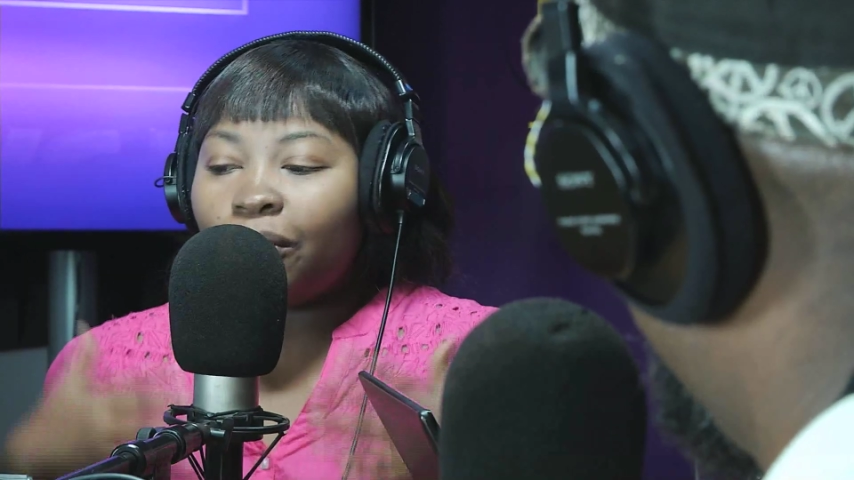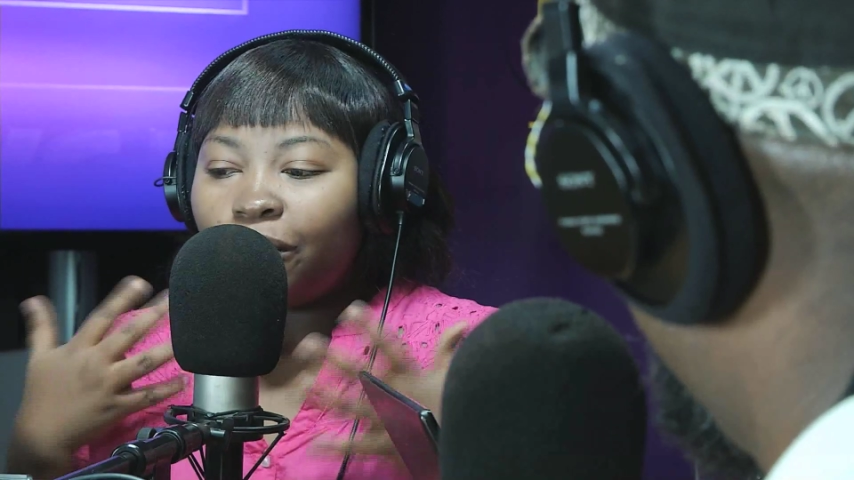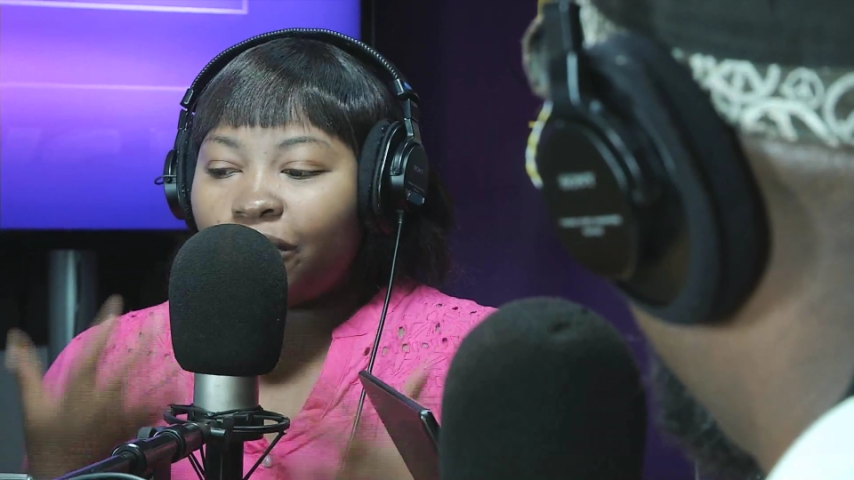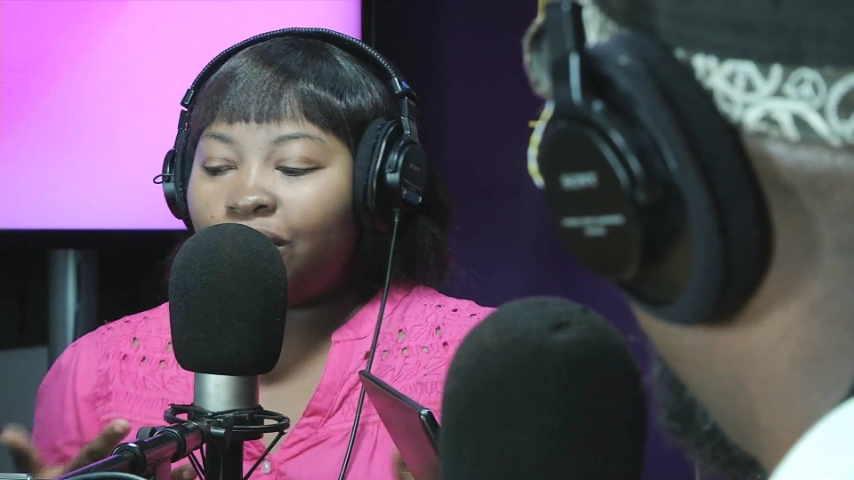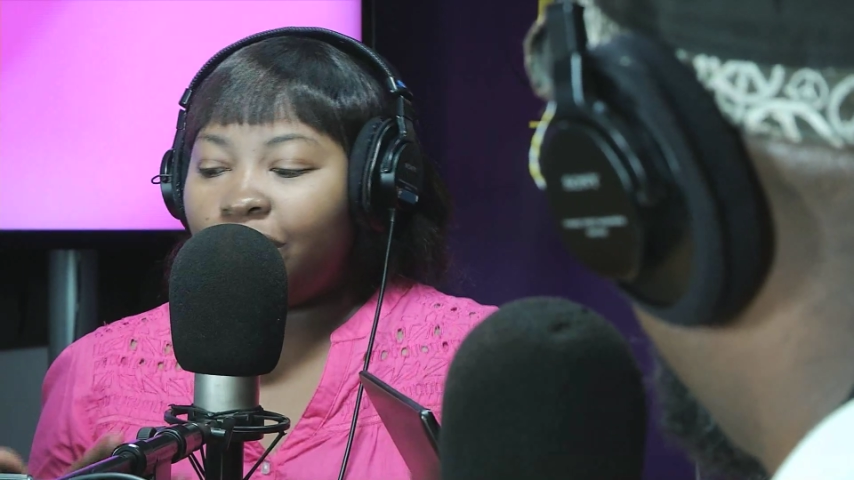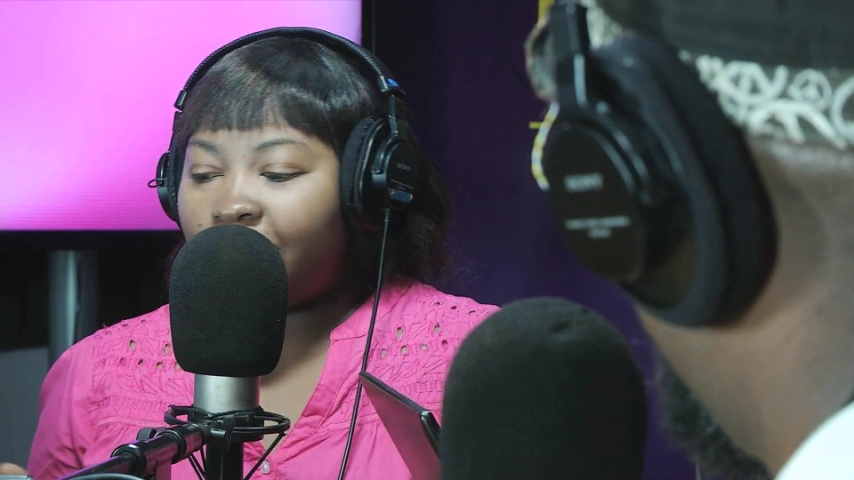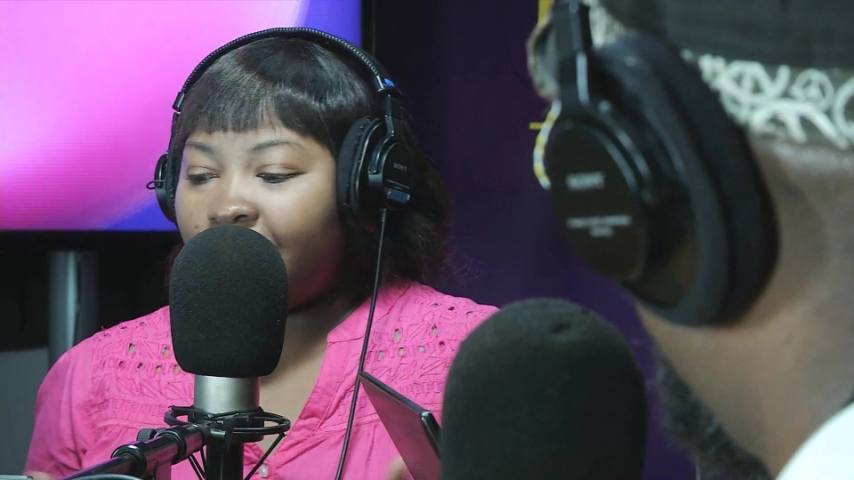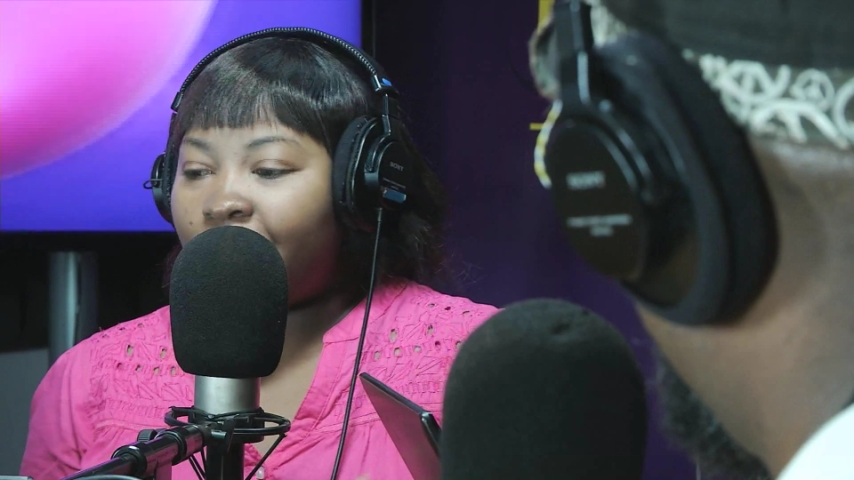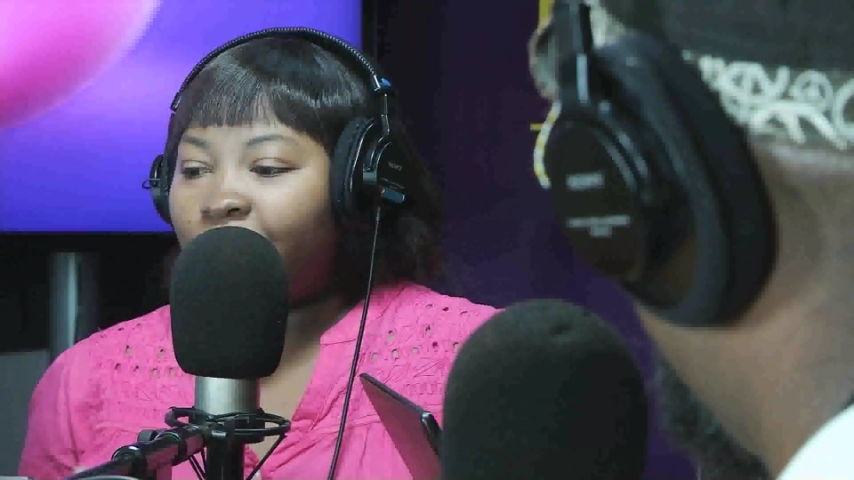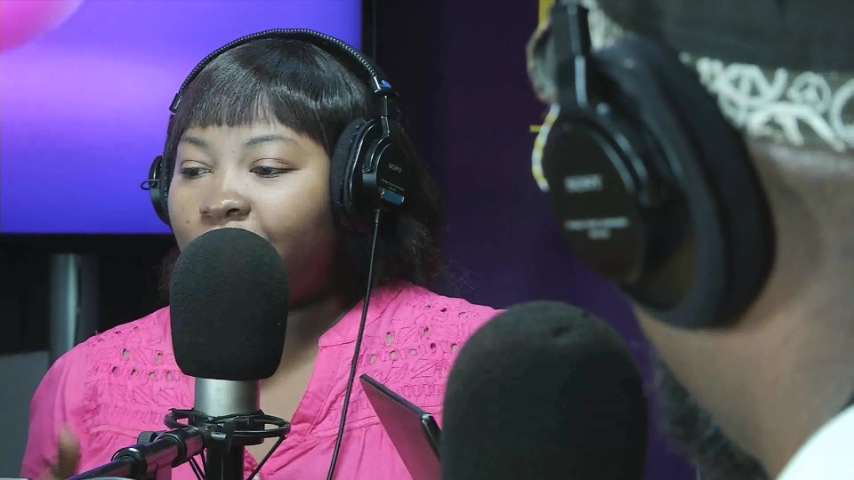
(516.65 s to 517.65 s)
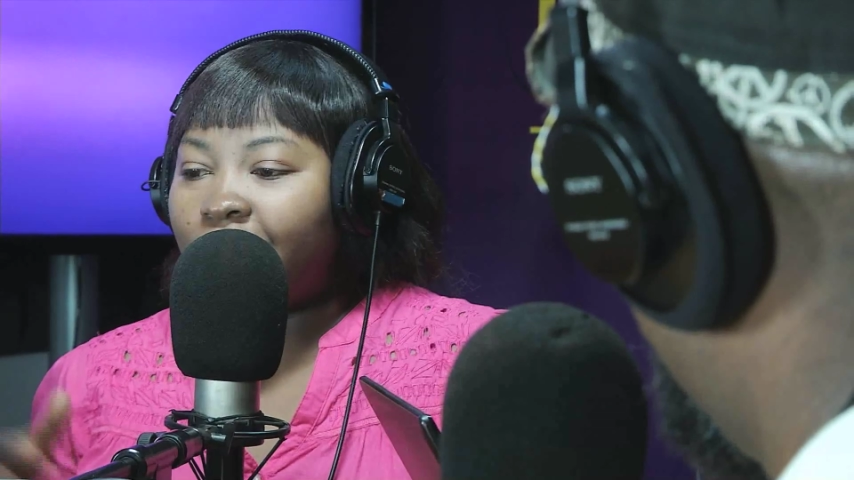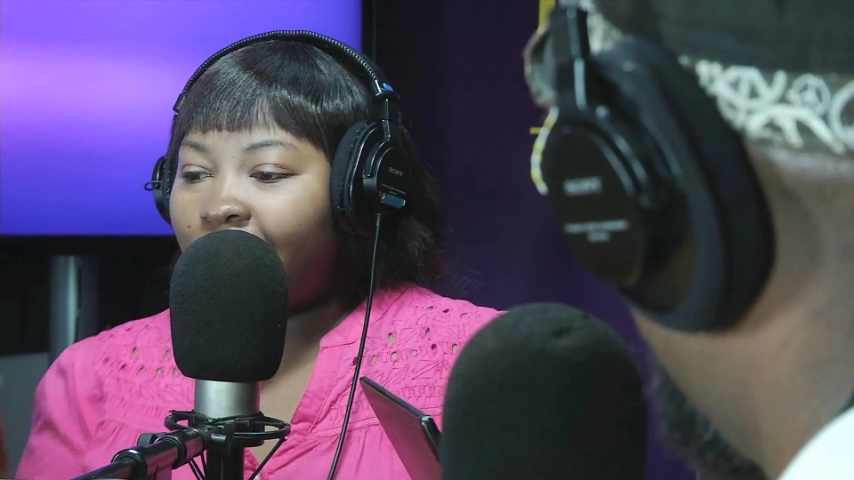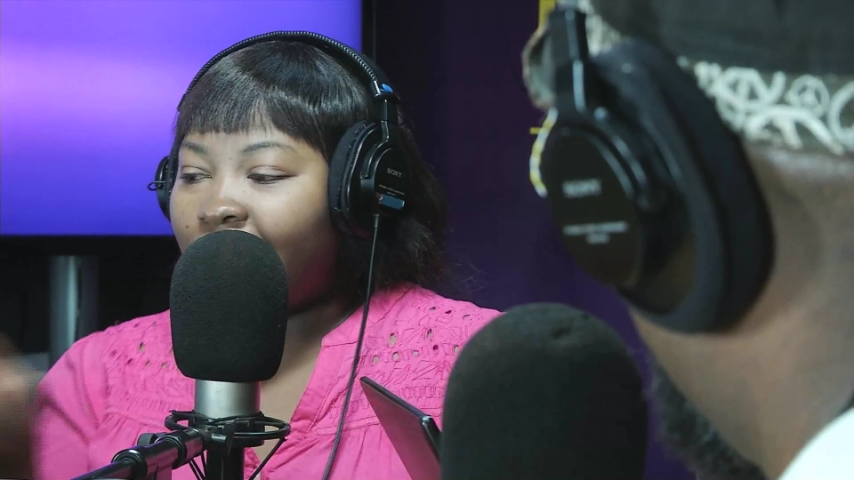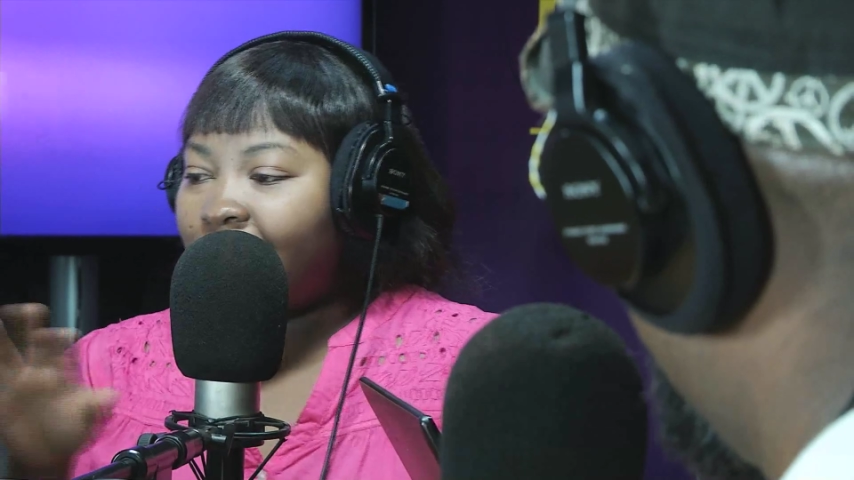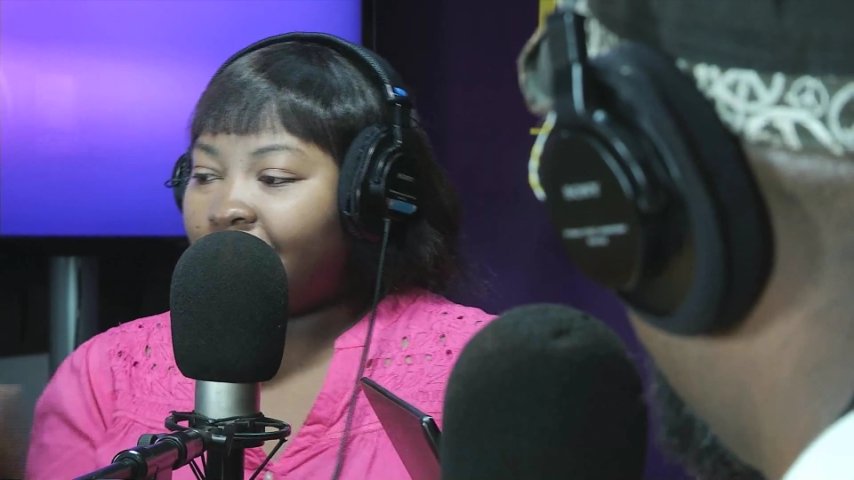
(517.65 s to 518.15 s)
What's your take on
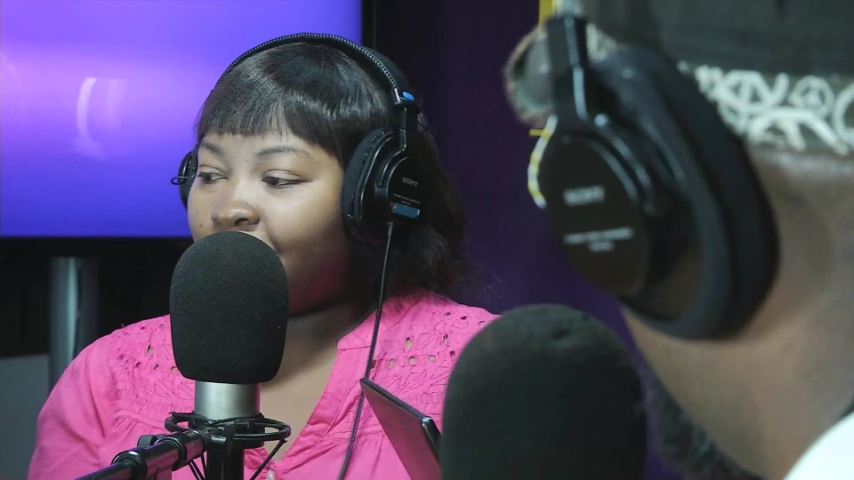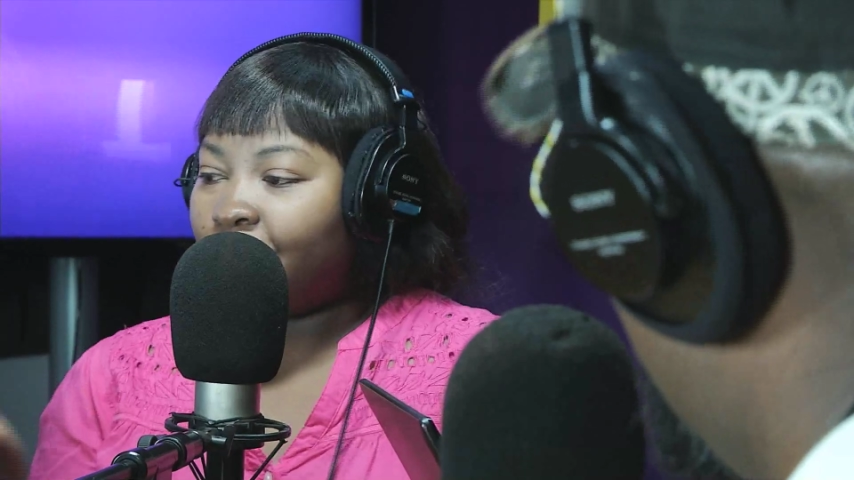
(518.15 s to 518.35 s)
these